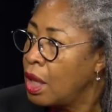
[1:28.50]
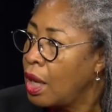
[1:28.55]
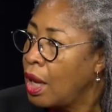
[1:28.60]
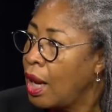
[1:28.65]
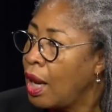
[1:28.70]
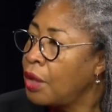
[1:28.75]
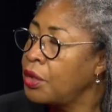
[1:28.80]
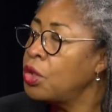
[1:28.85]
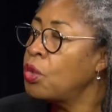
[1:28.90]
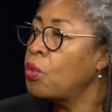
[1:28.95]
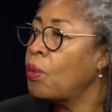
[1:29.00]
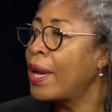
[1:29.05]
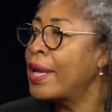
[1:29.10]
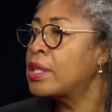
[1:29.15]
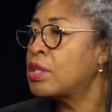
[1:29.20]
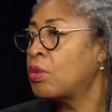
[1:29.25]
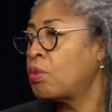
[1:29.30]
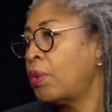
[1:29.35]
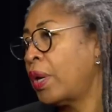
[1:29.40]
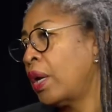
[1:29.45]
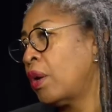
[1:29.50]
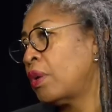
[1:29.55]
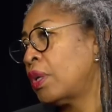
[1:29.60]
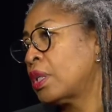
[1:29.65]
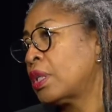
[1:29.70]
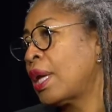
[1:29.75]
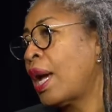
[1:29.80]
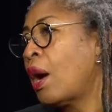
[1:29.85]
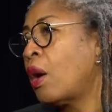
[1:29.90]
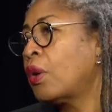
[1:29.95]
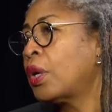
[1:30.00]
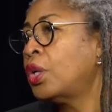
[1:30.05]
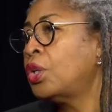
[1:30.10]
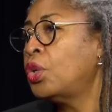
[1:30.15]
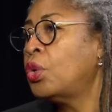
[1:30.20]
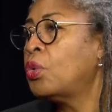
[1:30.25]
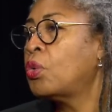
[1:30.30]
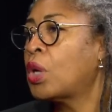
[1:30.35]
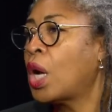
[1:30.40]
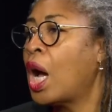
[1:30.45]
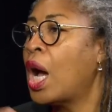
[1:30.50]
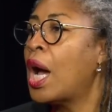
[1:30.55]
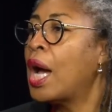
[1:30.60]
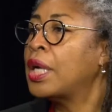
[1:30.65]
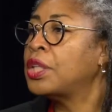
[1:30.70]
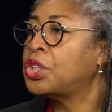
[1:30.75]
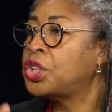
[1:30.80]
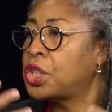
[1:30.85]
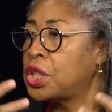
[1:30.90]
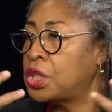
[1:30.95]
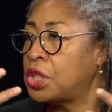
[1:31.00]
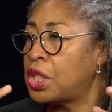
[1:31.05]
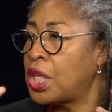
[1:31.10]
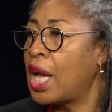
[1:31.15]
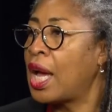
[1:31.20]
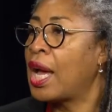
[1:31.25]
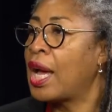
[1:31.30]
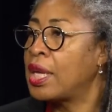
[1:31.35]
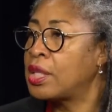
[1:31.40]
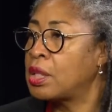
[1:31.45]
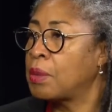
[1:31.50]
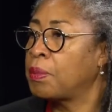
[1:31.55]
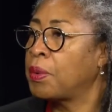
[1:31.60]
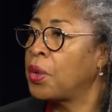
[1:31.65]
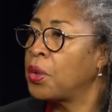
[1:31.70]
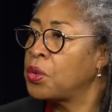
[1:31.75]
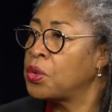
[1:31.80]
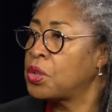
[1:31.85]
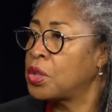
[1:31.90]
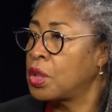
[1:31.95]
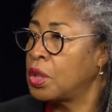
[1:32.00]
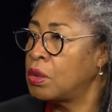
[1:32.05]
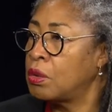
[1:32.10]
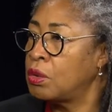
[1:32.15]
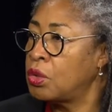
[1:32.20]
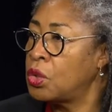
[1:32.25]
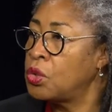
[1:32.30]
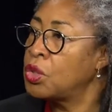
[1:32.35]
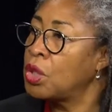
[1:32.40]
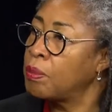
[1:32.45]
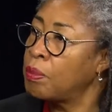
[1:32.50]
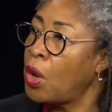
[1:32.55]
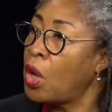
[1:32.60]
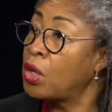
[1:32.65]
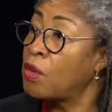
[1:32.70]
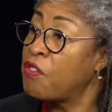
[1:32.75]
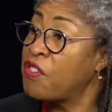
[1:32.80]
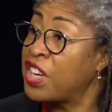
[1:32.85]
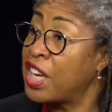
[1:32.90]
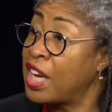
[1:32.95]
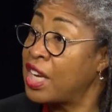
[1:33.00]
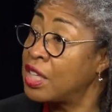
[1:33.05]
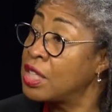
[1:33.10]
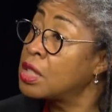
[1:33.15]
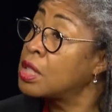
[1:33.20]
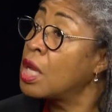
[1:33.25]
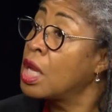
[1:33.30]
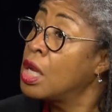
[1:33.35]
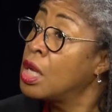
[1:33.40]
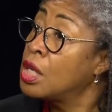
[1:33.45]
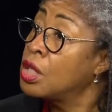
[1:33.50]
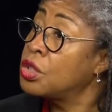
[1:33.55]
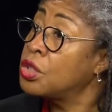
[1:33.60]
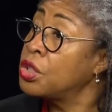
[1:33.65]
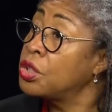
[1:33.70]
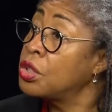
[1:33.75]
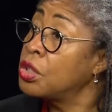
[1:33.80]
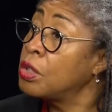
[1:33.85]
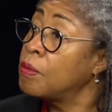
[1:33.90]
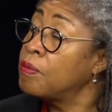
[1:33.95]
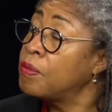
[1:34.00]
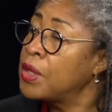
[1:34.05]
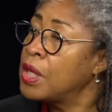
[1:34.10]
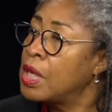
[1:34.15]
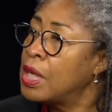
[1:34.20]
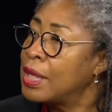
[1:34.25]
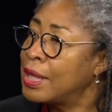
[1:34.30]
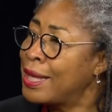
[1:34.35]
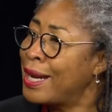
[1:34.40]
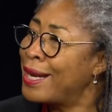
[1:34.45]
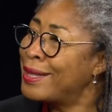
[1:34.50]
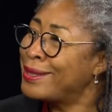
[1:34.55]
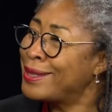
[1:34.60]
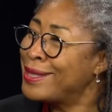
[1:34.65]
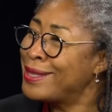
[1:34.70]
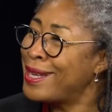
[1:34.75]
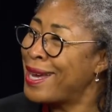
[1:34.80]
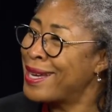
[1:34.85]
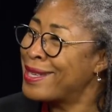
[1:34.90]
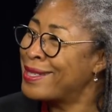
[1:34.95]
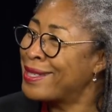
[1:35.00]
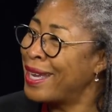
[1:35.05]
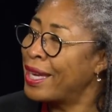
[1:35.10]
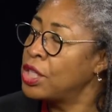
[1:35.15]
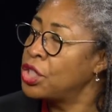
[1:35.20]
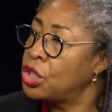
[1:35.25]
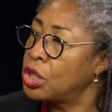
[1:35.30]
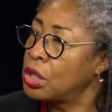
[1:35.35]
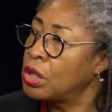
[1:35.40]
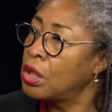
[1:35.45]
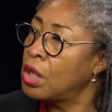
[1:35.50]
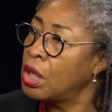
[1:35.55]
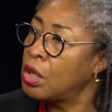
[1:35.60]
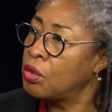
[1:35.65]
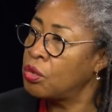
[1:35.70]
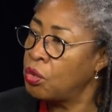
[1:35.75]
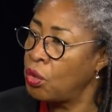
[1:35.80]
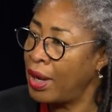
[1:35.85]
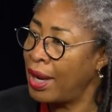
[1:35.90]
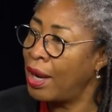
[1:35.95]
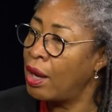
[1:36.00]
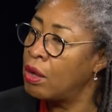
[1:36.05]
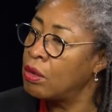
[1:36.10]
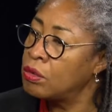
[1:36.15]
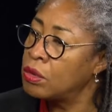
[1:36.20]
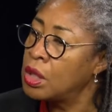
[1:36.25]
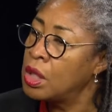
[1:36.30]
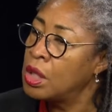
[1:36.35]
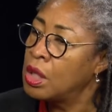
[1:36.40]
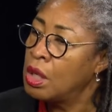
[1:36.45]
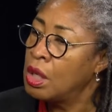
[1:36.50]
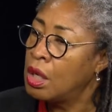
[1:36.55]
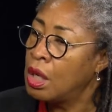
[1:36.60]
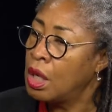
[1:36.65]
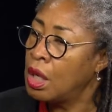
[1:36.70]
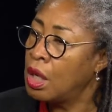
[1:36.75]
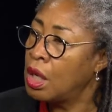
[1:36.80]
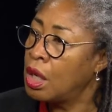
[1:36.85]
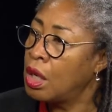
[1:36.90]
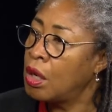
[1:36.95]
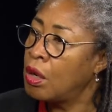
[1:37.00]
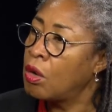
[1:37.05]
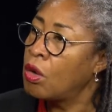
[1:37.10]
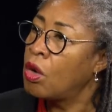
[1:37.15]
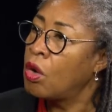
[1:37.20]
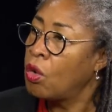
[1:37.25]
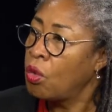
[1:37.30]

how do you raise awareness? How can you conscientize a person, using mm-hmm. Paulo Freire's term, right. conscientization around uh,